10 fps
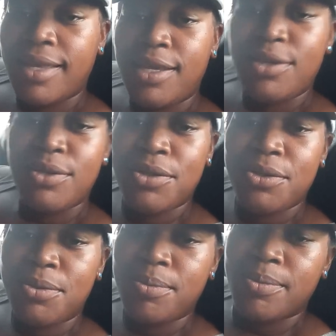Hey
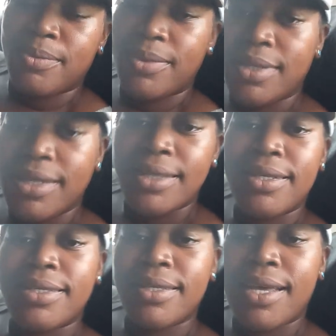YouTube,
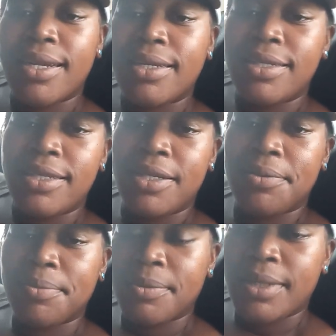this is Natalie
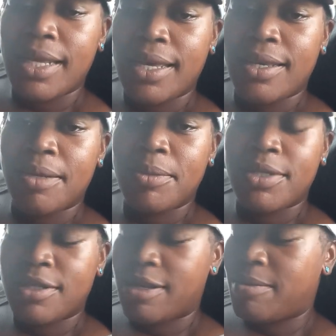G, and I'm gonna
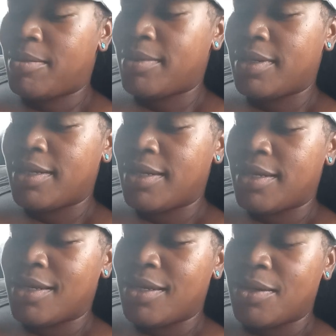just come
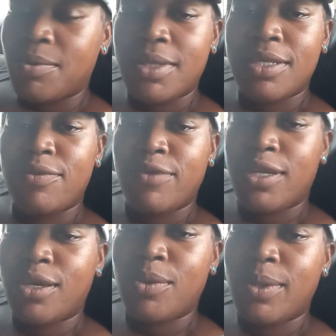with this
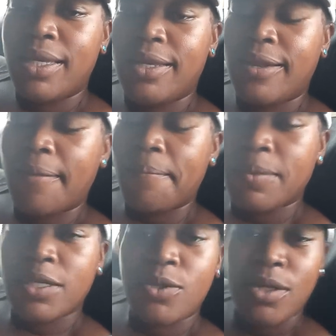video and
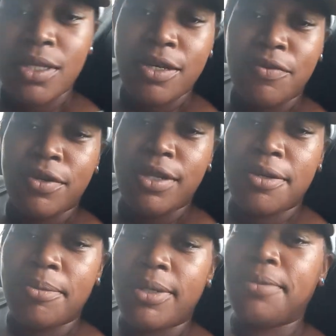talk to y'all for a
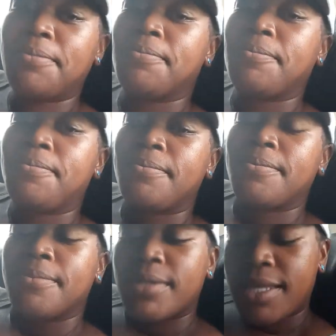little bit.
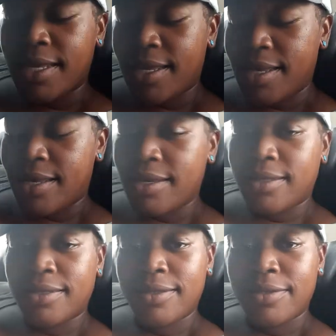Uh,
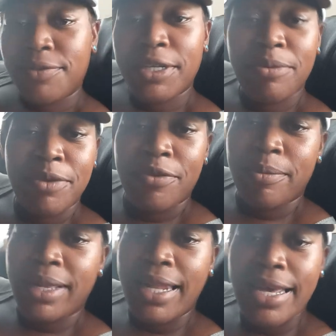Forgive me for
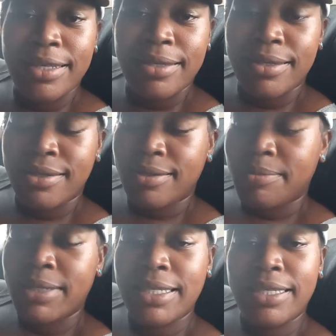my lax
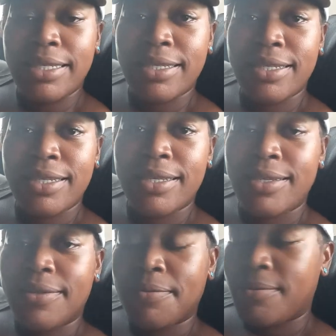position.
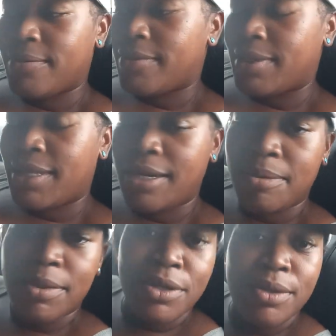I've
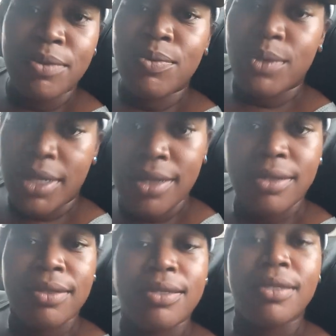been running
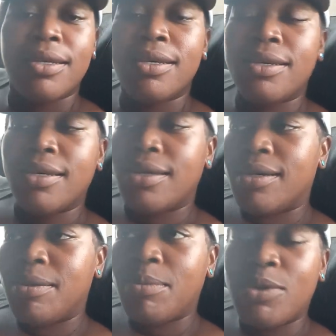
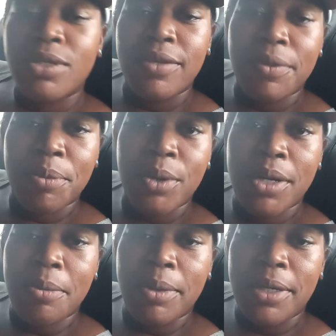most of the
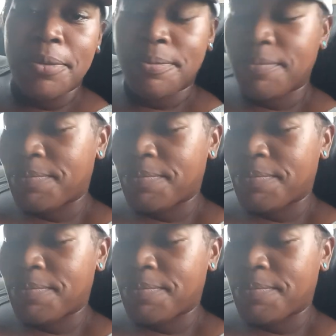morning, but